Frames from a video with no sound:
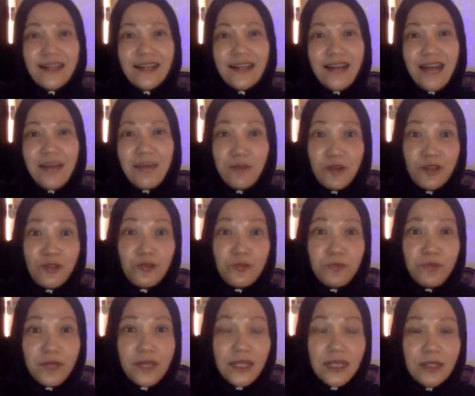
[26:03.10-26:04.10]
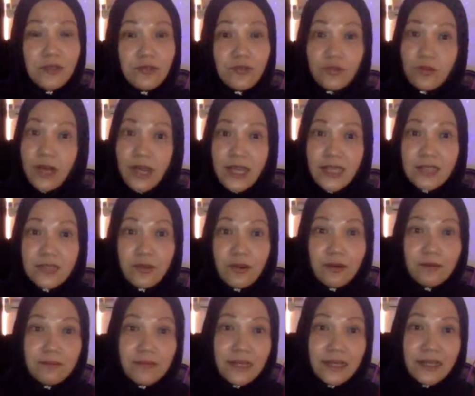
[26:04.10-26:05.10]
Uh, I'm going to bring you." So I
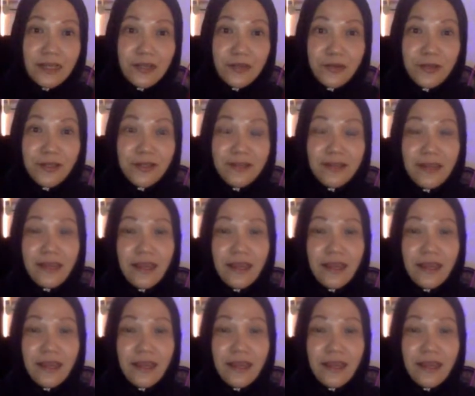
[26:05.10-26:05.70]
stopped my career